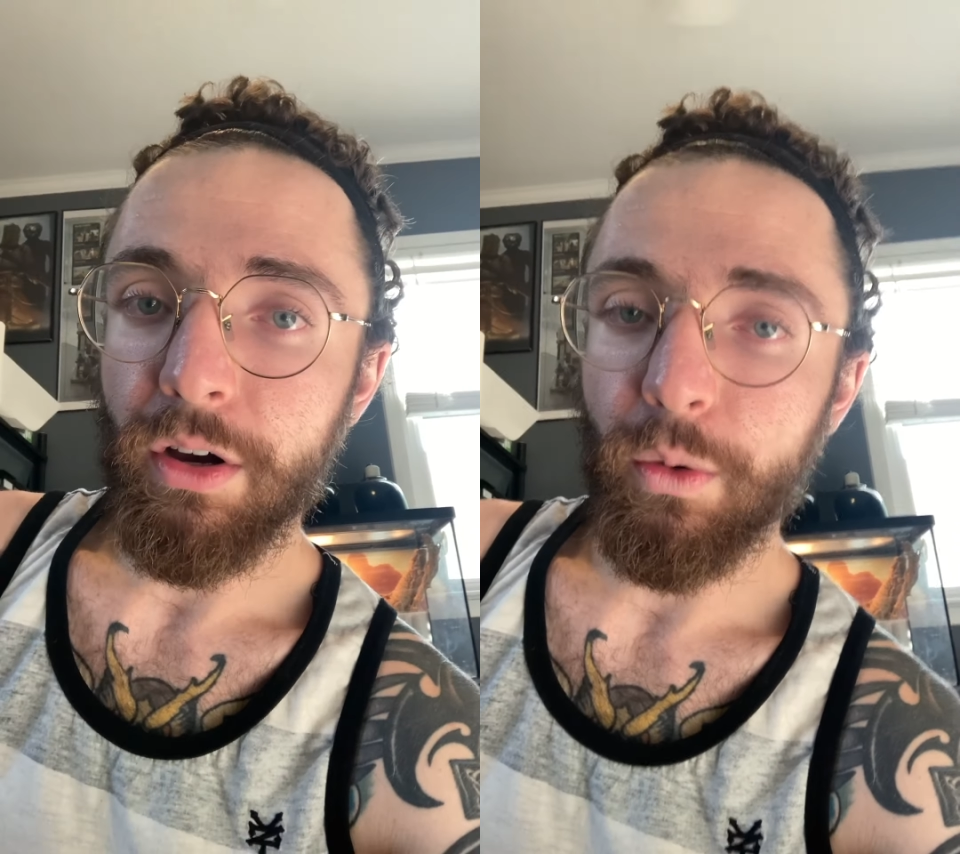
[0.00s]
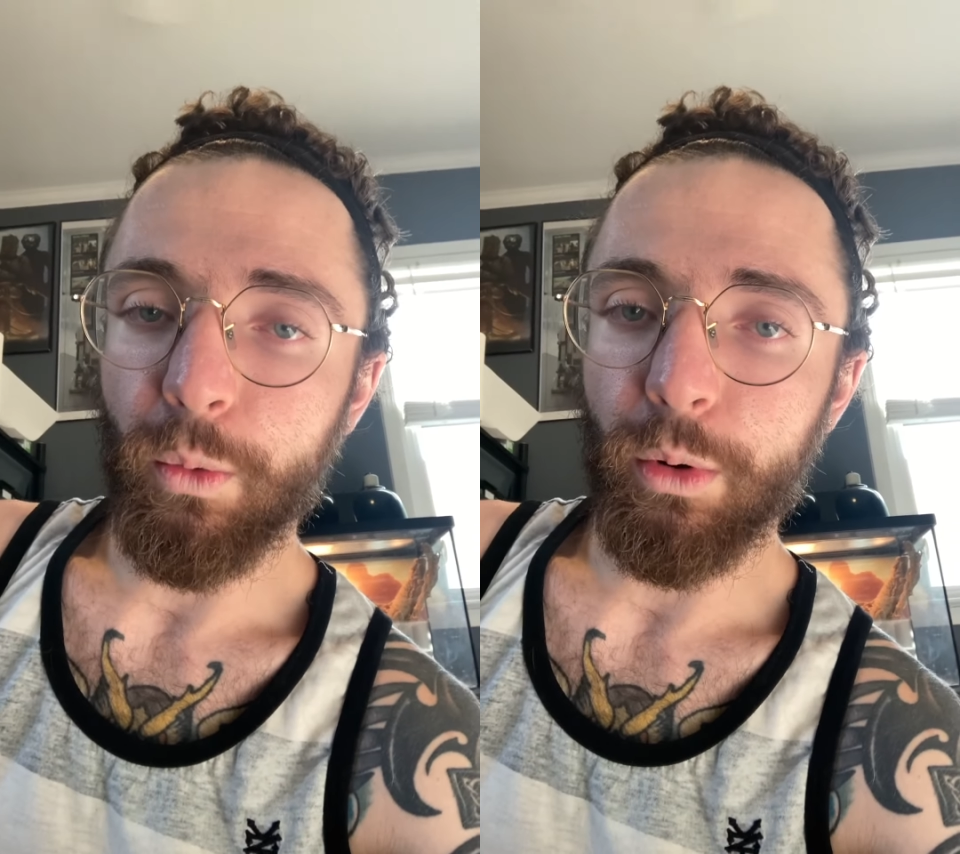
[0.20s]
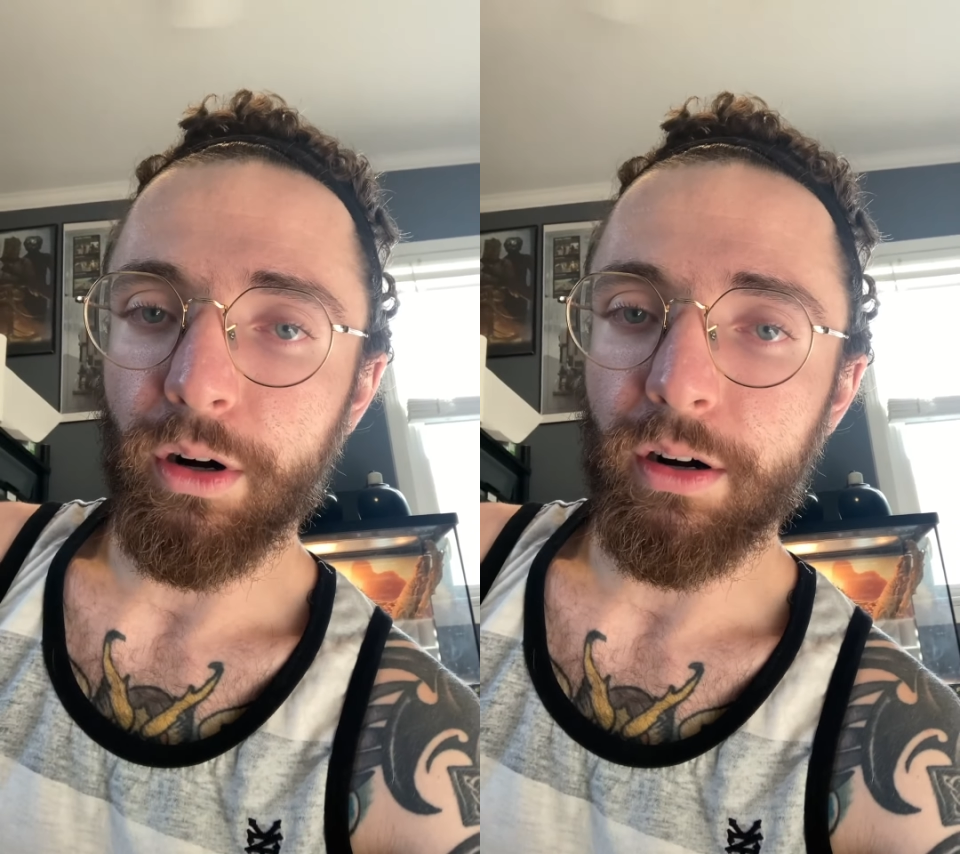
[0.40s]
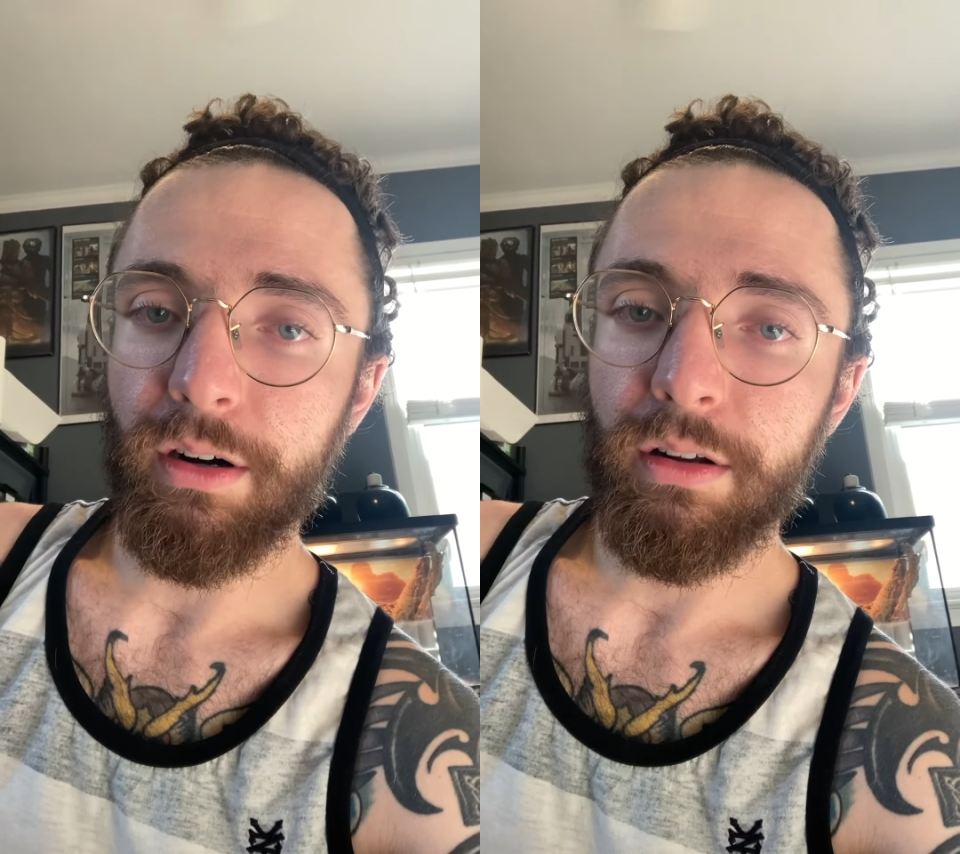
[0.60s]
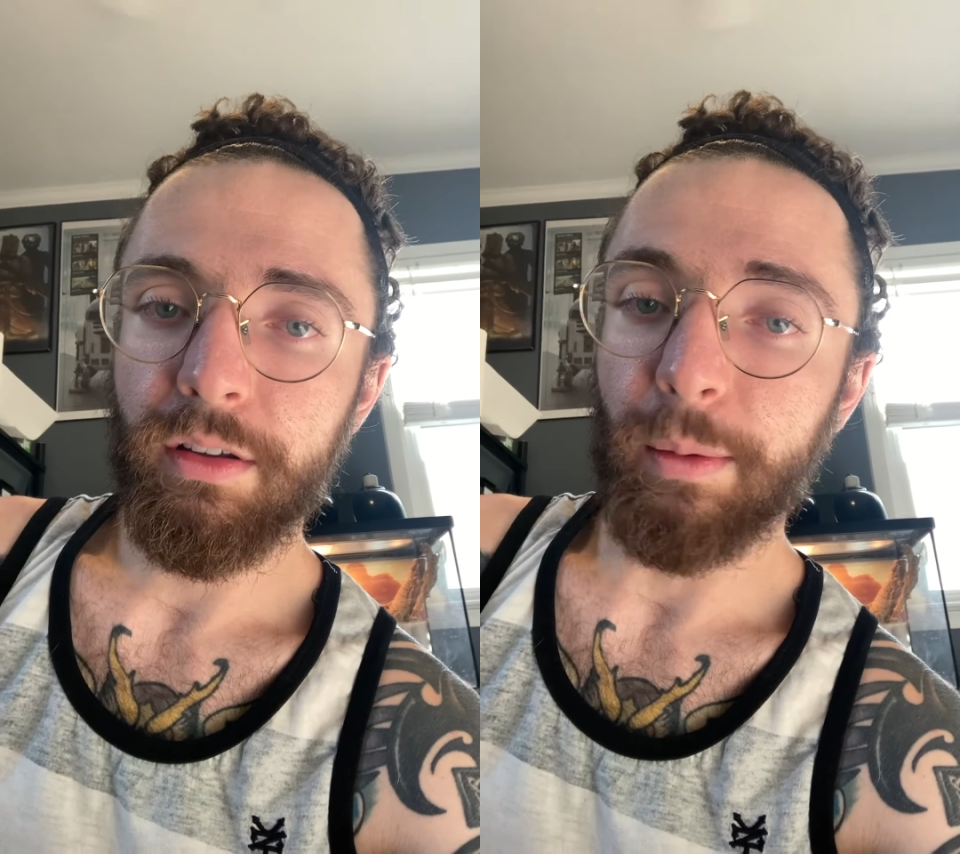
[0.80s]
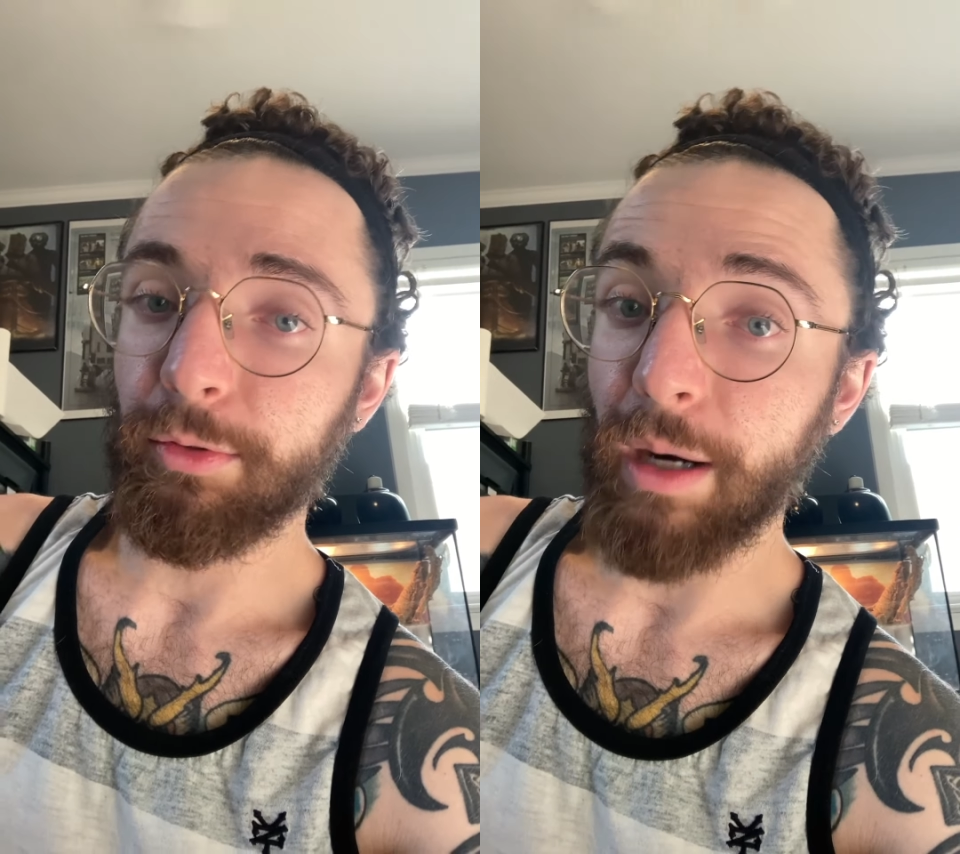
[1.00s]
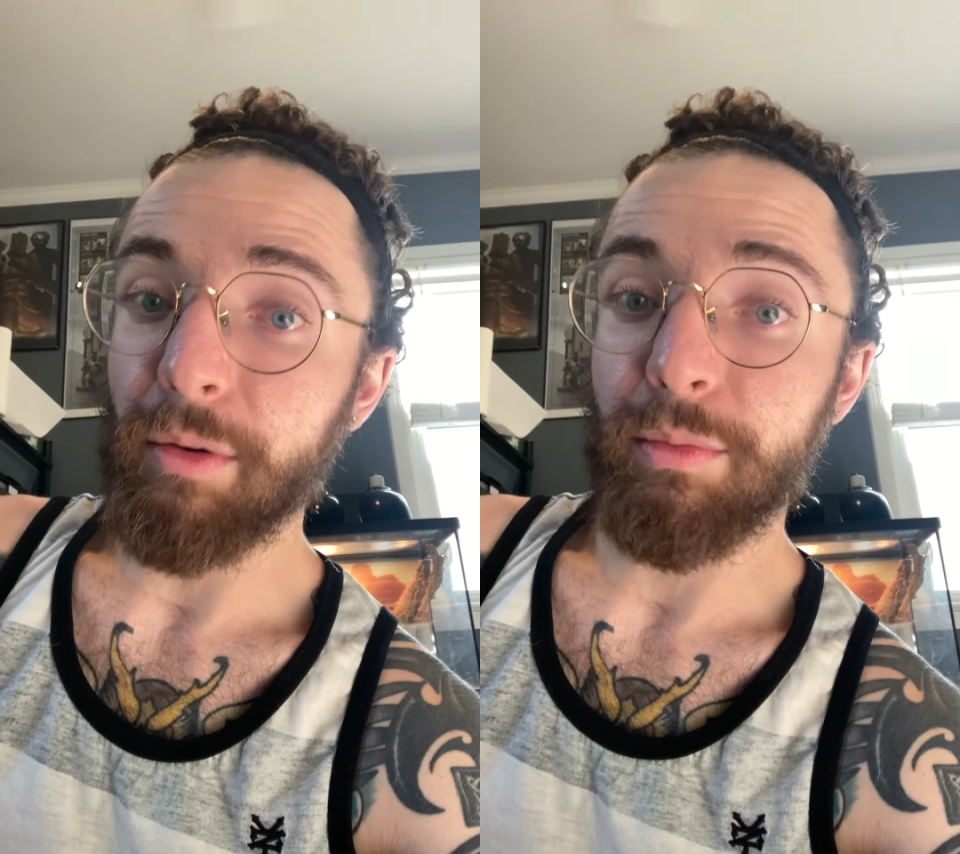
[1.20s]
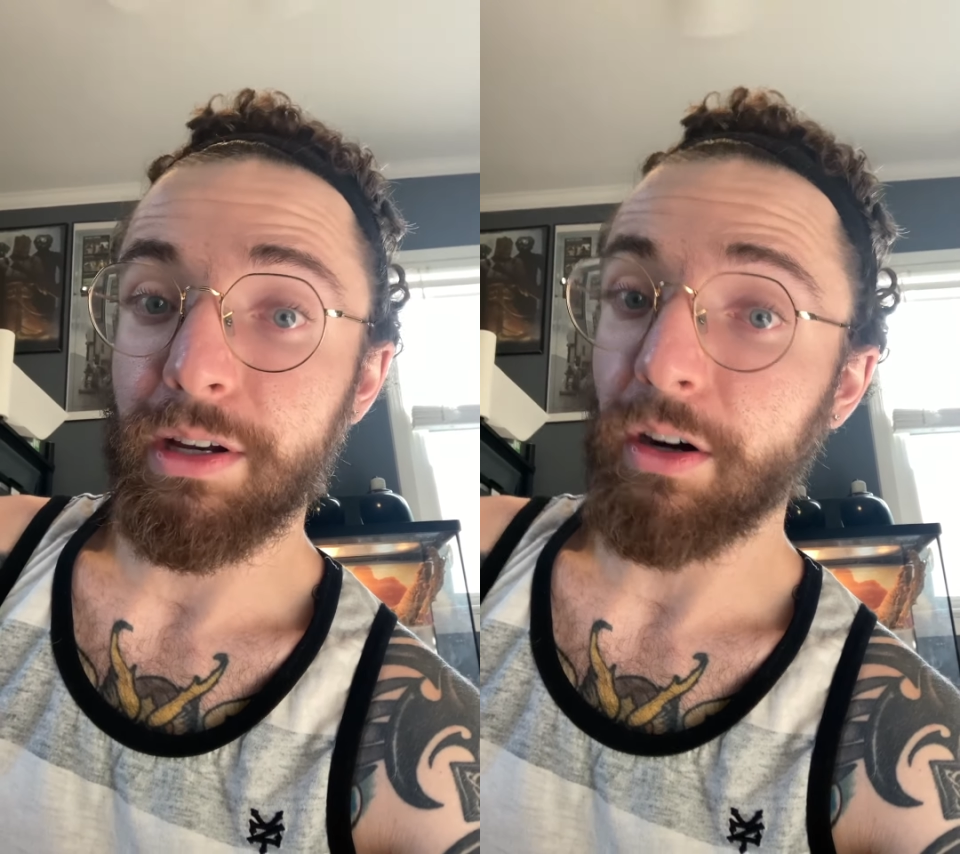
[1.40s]
or subscribe
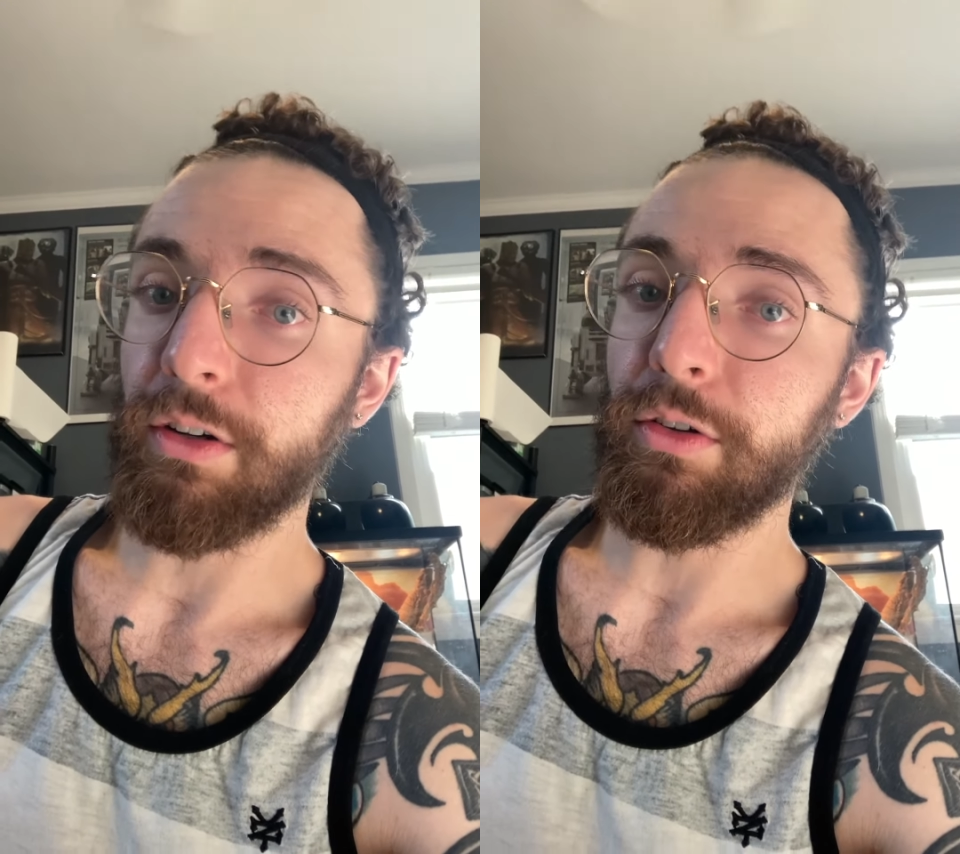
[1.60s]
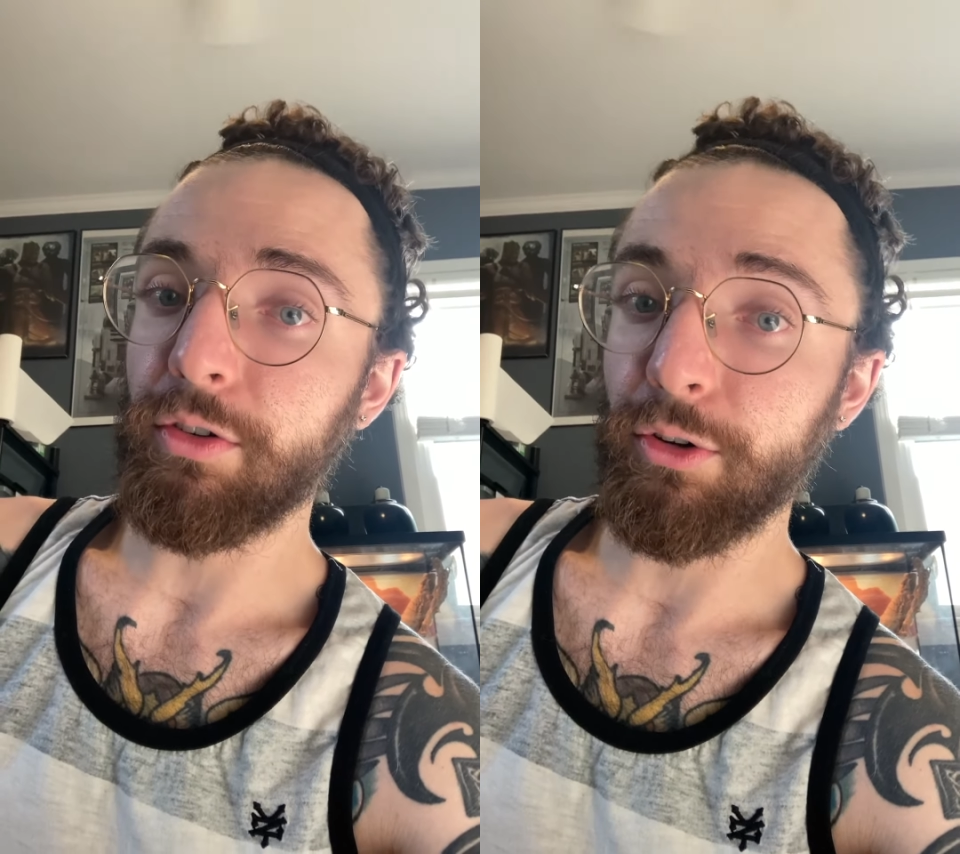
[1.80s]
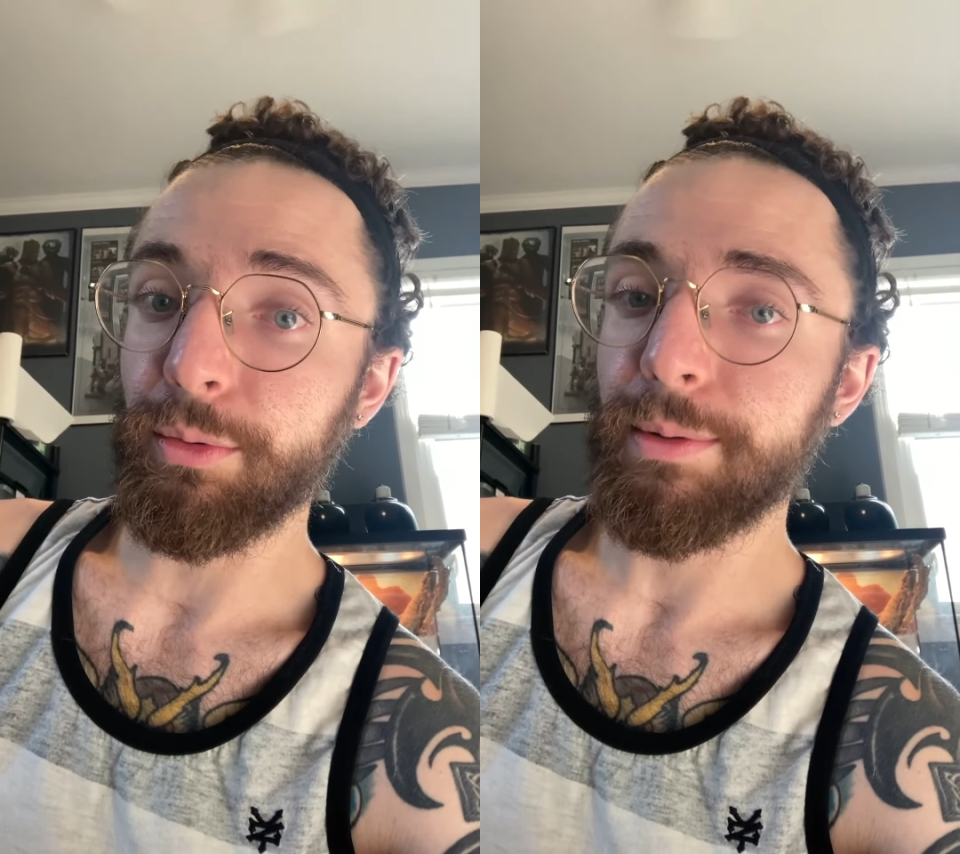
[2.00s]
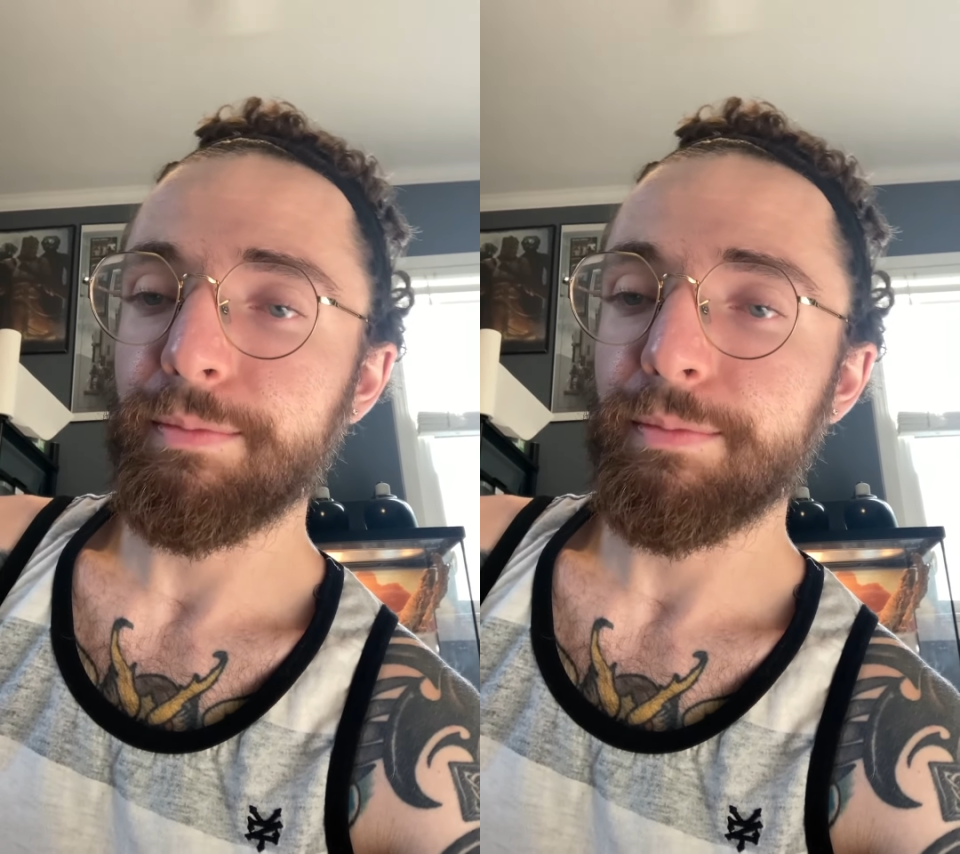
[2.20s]
to me here on YouTube.